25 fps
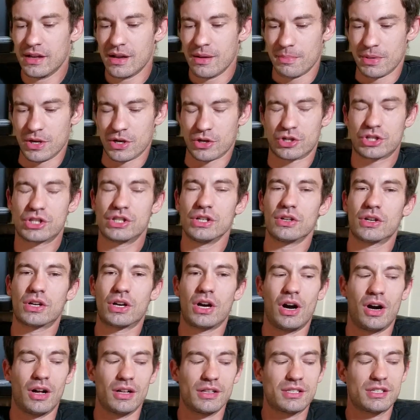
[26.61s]
but you're still
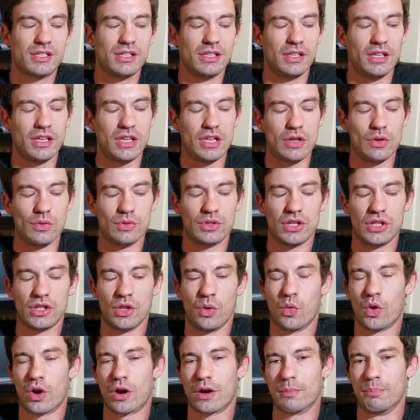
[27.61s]
constantly using the
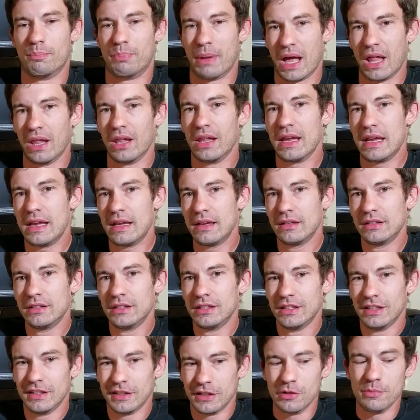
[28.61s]
word belly,
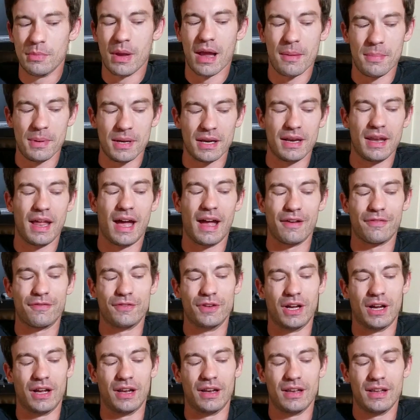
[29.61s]
you may be a knife
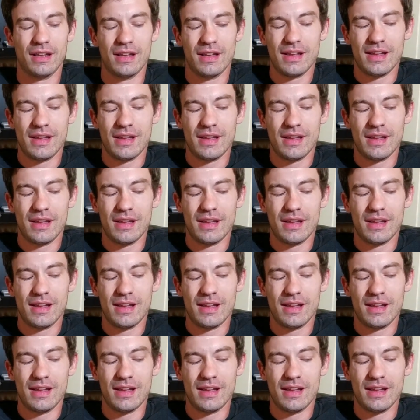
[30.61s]
nut.